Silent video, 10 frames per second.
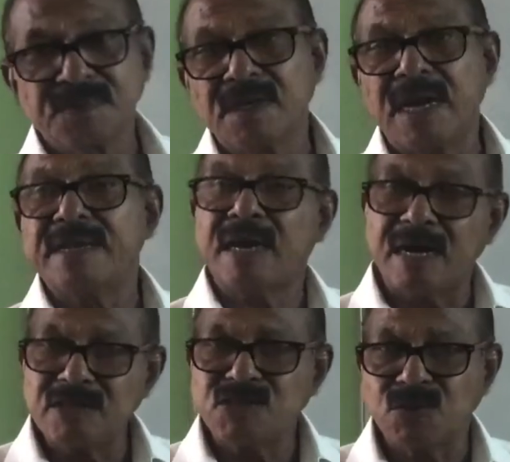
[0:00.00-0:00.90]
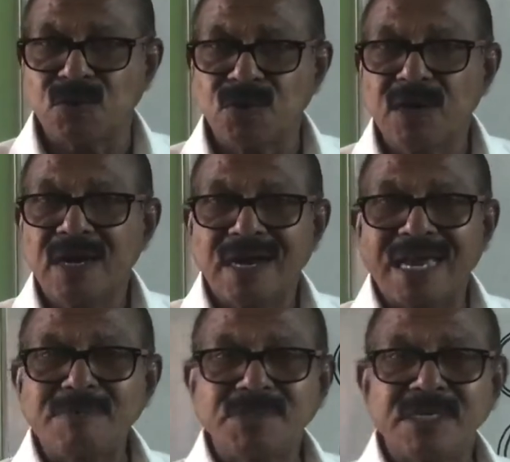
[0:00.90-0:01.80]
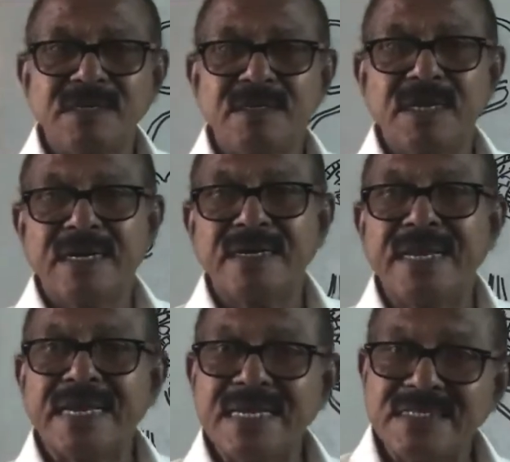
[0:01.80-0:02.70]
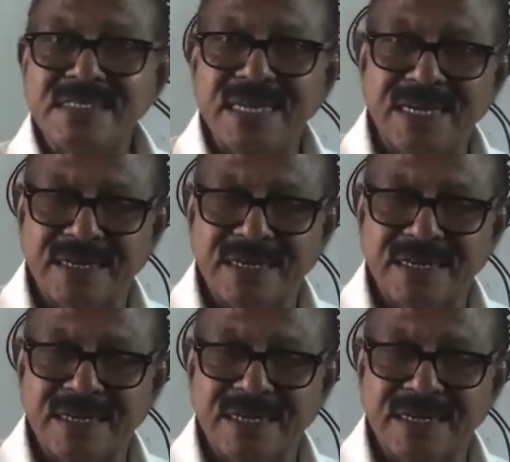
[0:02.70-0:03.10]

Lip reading: and also helps in dehiscing.